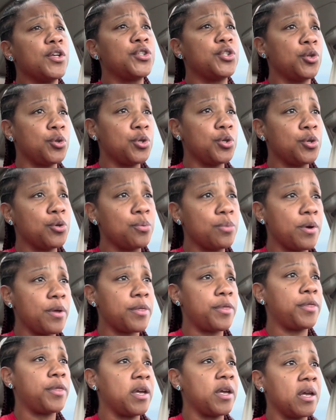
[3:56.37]
So you would
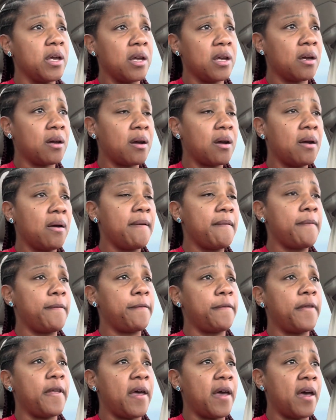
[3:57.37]
think
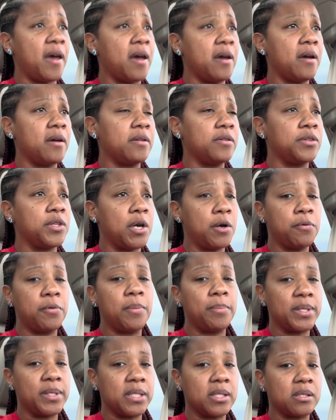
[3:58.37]
that there
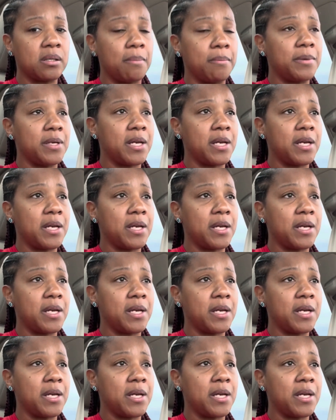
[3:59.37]
would be some